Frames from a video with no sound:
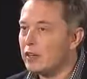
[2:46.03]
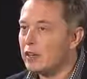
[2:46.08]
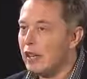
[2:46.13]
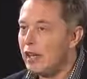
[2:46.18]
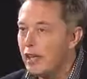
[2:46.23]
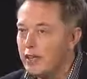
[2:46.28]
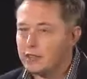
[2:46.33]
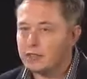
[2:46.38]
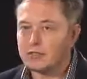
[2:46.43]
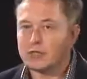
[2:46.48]

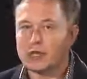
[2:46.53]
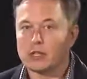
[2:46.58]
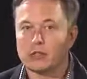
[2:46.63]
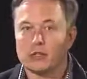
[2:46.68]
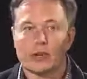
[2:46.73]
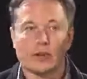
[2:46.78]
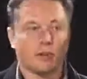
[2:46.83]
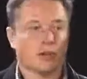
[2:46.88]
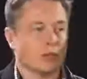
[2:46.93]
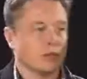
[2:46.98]
case
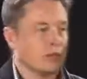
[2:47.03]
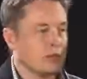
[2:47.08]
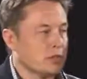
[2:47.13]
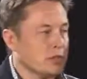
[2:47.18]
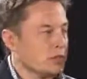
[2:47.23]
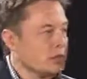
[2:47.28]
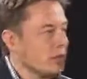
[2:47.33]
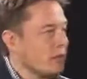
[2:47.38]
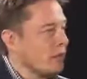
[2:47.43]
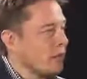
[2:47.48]
that you're able to
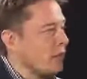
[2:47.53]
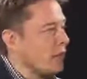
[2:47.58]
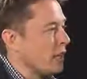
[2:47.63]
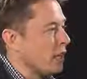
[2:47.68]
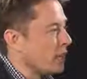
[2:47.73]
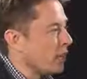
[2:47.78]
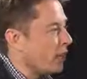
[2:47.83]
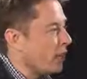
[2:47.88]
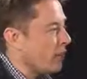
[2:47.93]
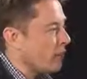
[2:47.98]
do something
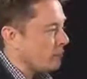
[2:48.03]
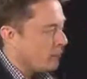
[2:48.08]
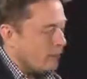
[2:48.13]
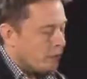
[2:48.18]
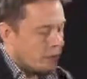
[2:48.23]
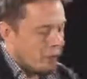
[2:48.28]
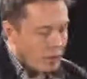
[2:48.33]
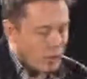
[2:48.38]
like that.